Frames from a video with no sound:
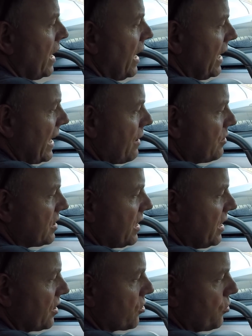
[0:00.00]
And I was
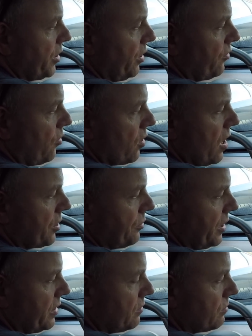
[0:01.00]
getting 300 or
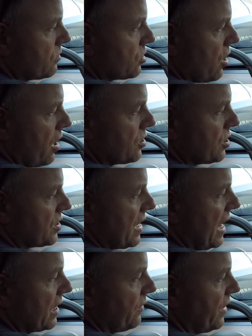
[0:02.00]
400 charges
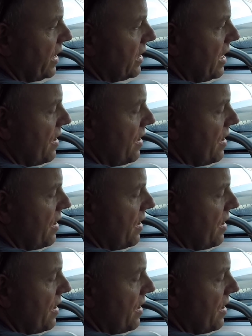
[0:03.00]
out of it.